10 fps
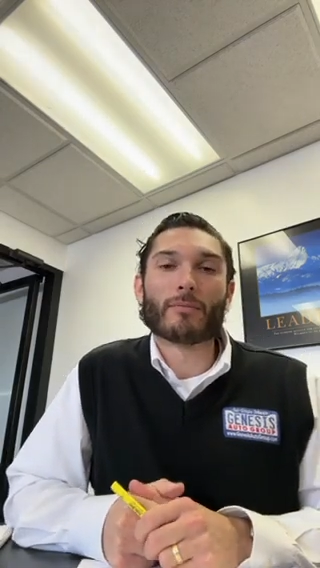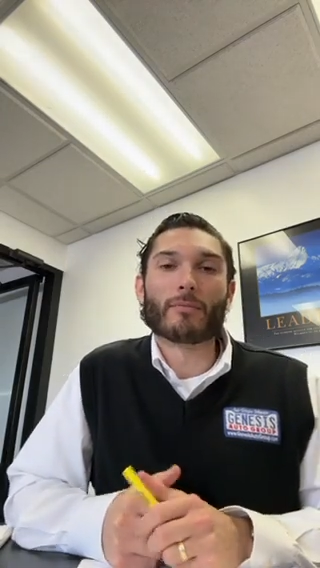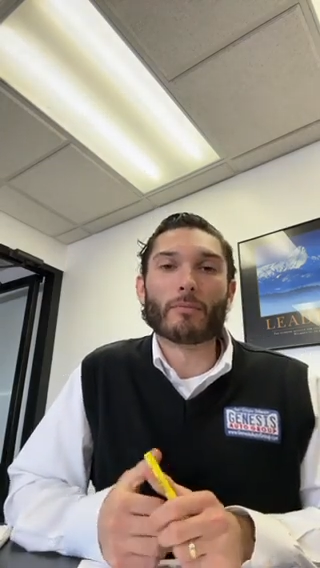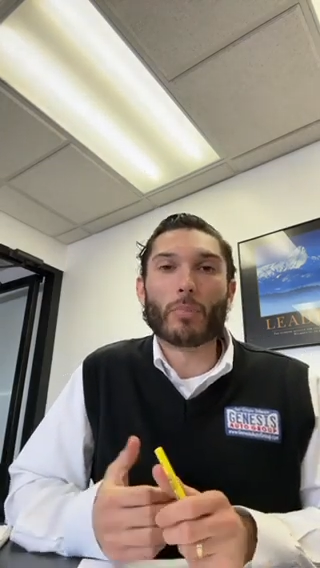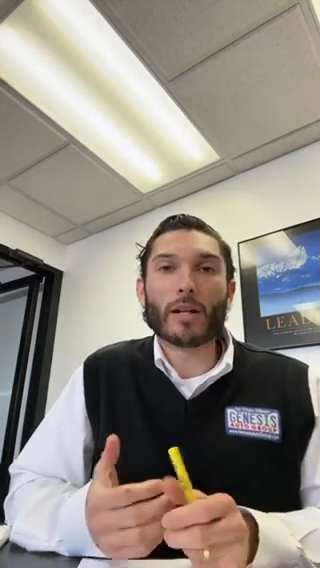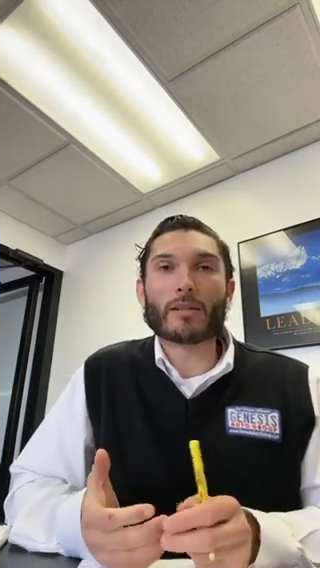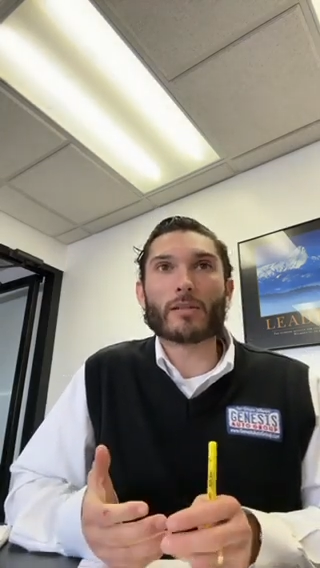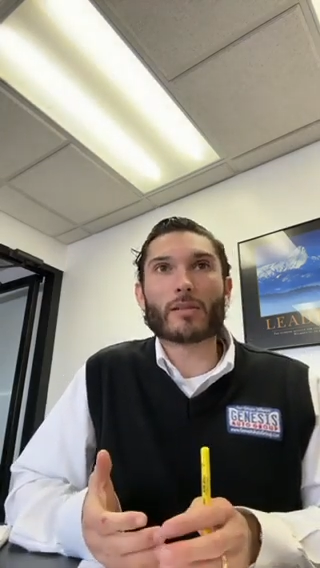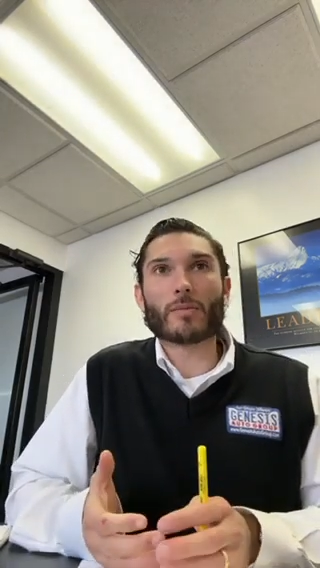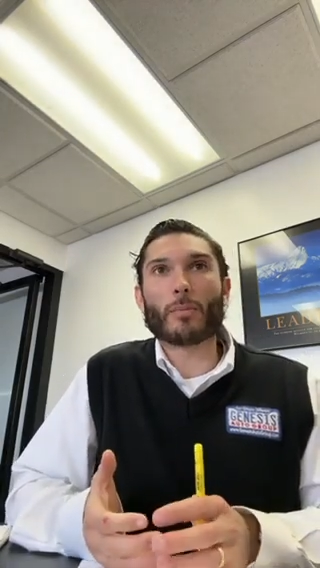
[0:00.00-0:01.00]
But
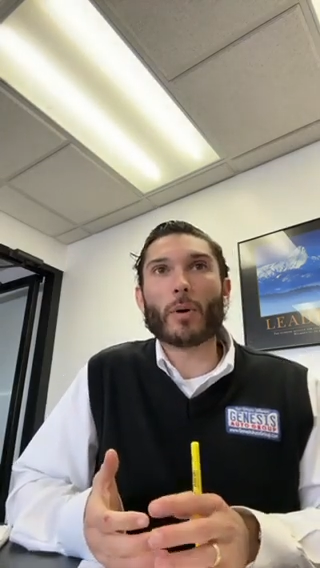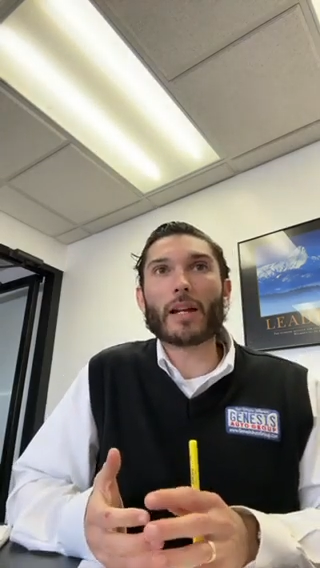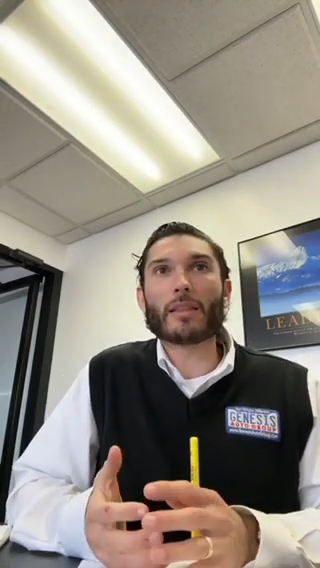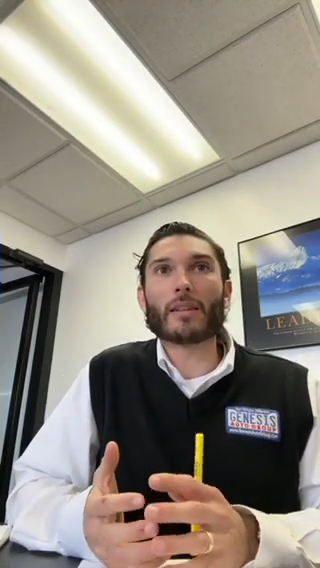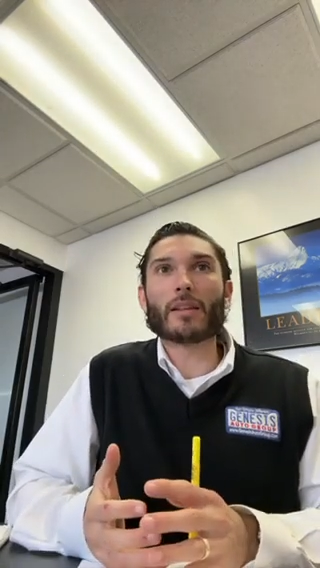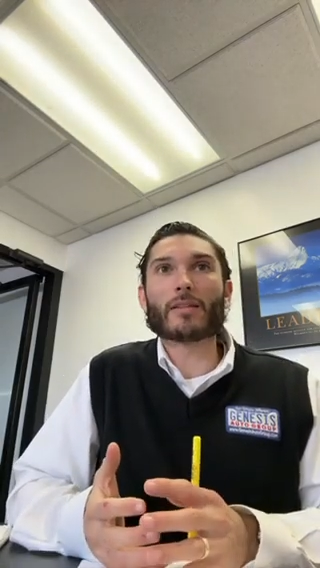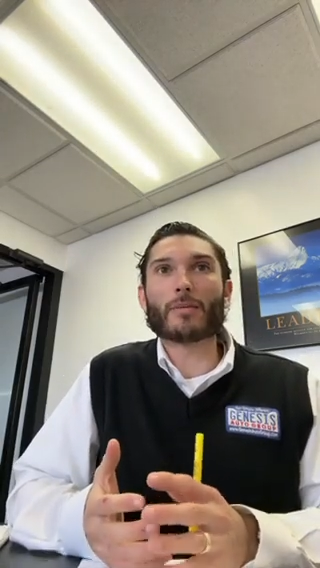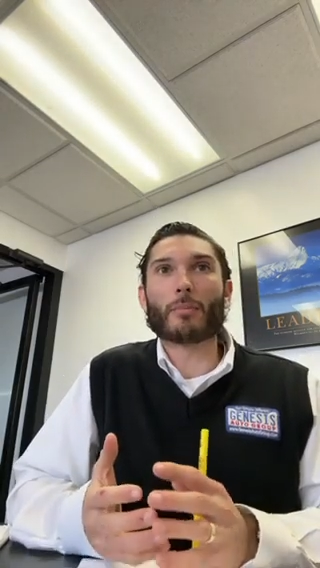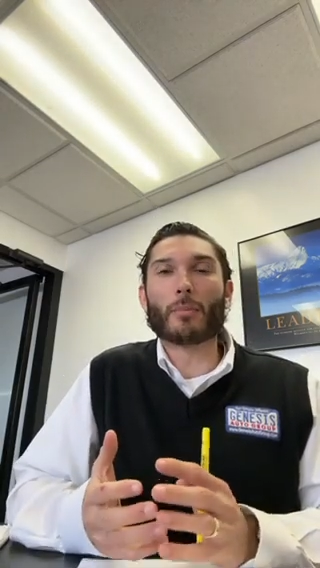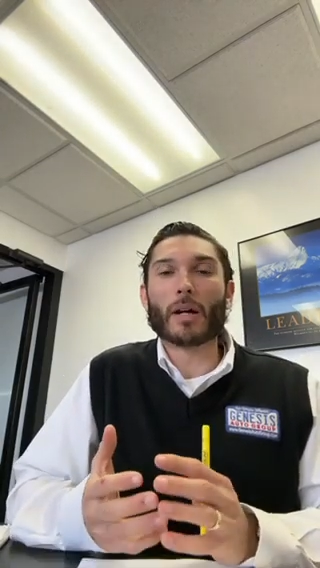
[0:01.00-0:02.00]
despite this
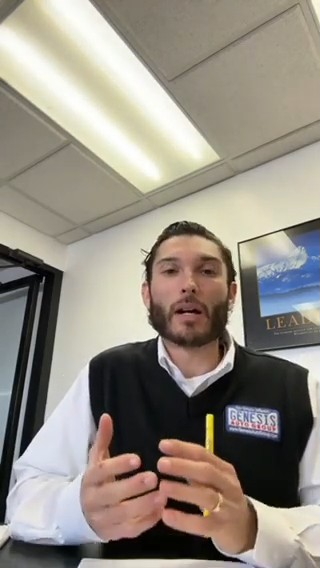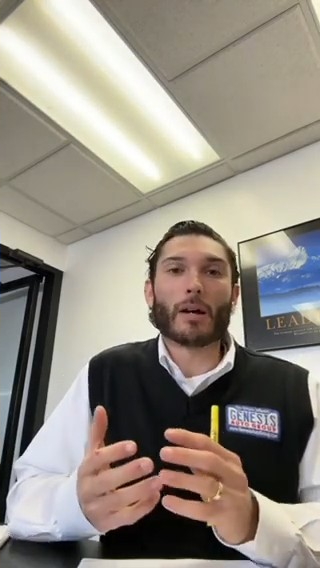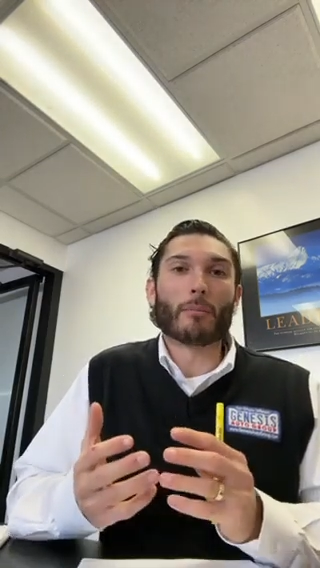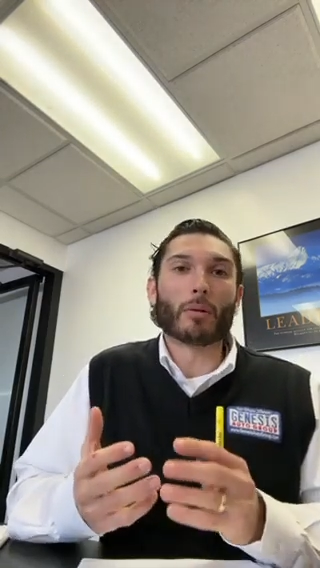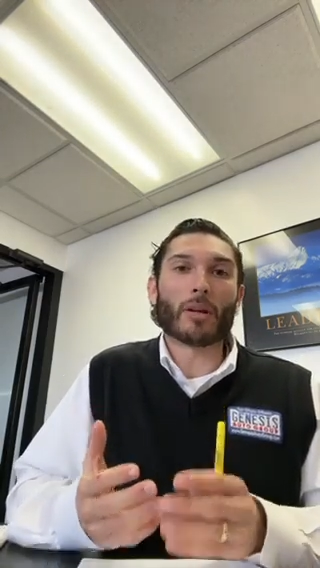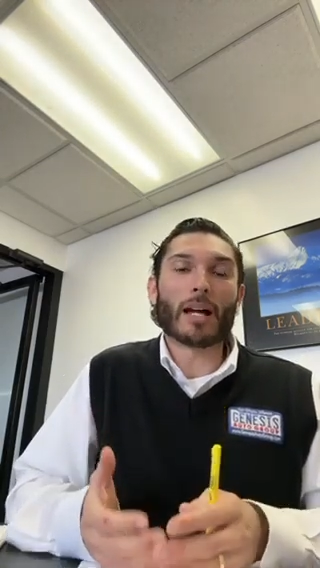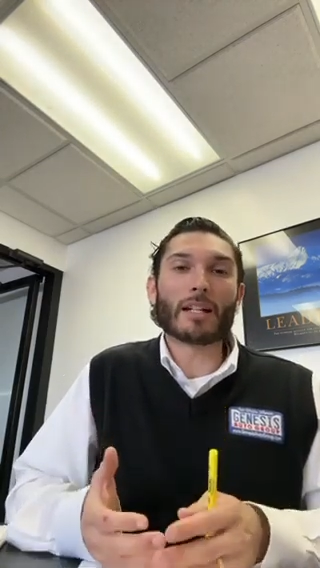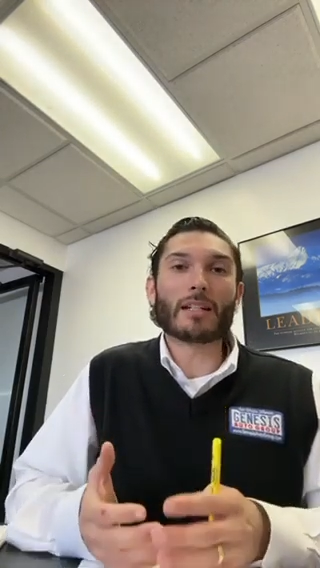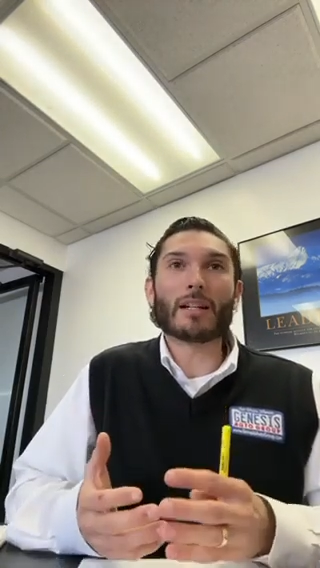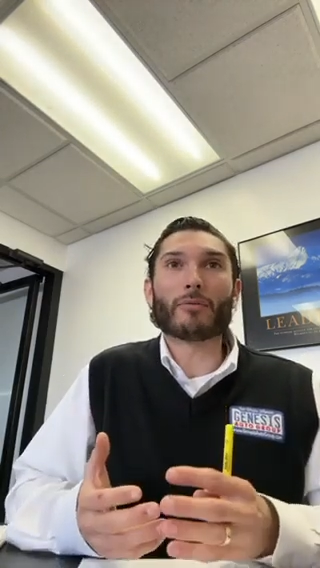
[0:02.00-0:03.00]

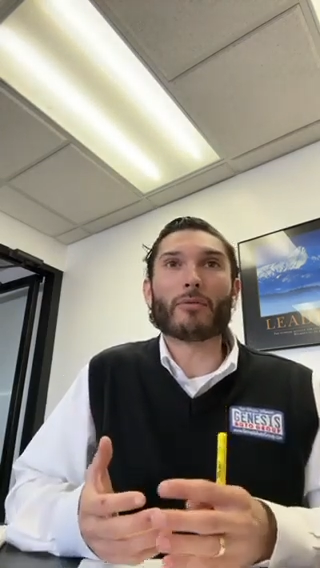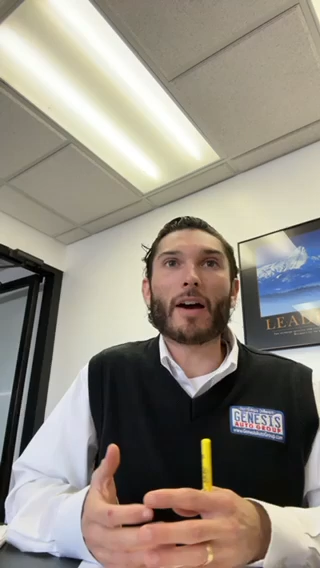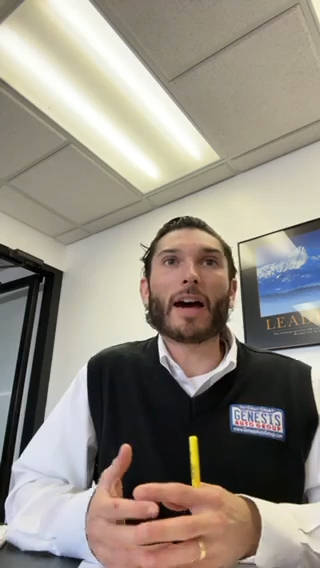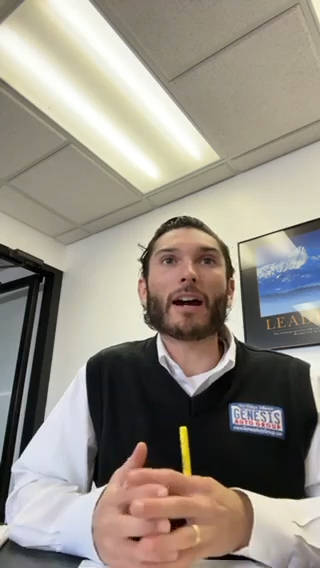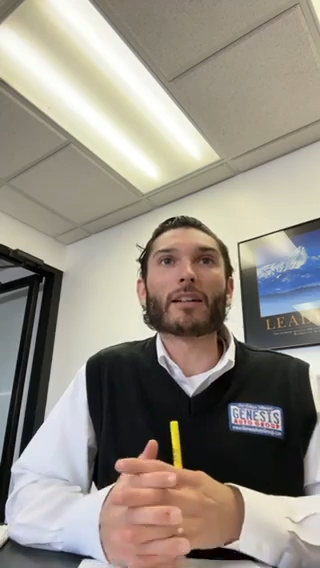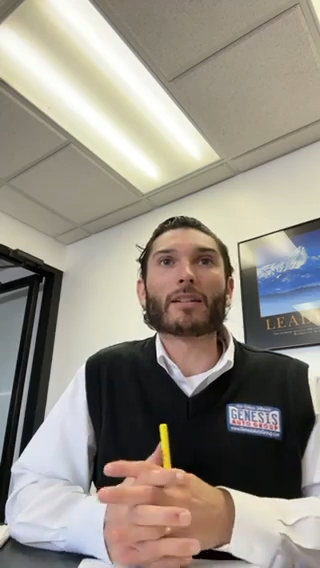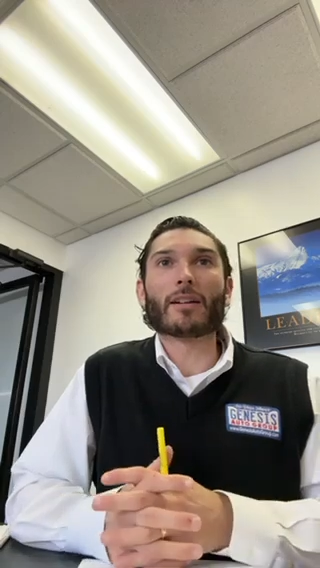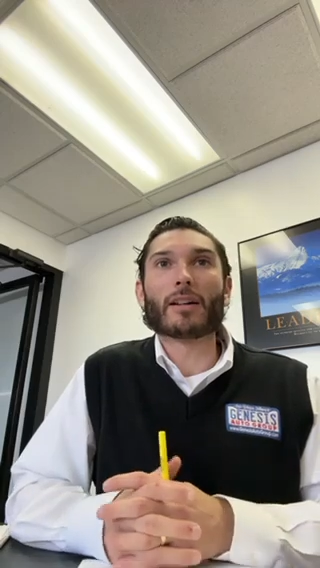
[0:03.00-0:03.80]
blinding fact